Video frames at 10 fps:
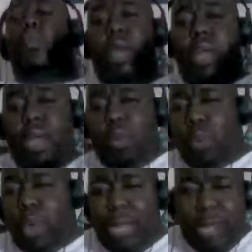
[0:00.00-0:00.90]
really,
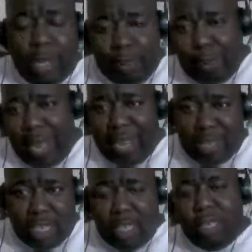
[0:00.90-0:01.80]
really look
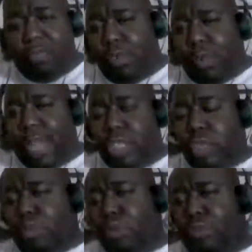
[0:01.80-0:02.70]
at the civil
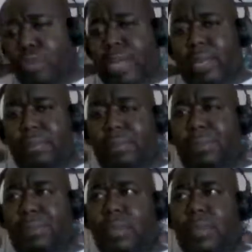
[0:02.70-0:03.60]
rights movement,
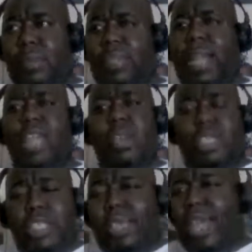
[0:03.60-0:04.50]
and you
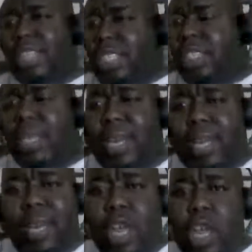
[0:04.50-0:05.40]
just can't
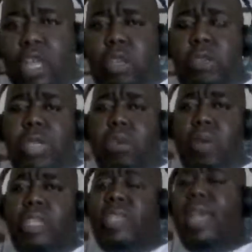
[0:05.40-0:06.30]
study it. You see, you
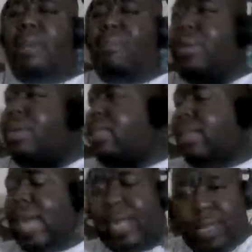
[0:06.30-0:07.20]
just can't put
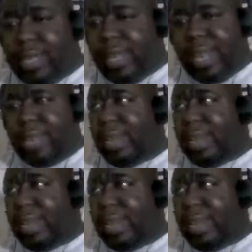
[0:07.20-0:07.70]
Dr. King,